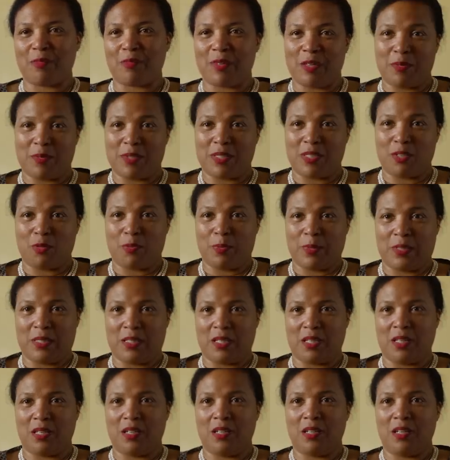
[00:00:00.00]
He was so
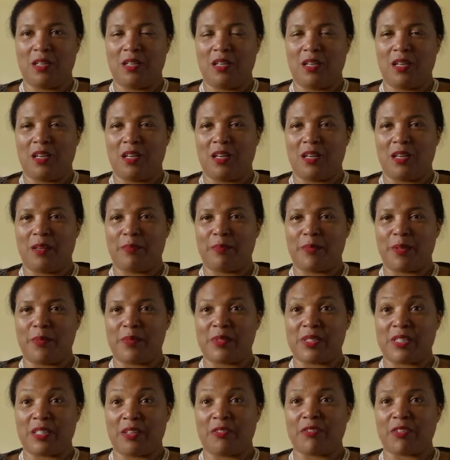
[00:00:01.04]
busy, it
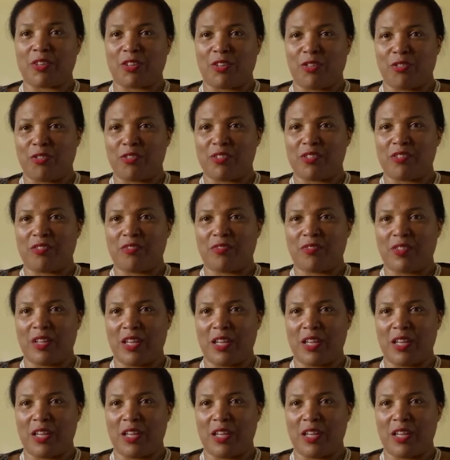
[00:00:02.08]
was difficult for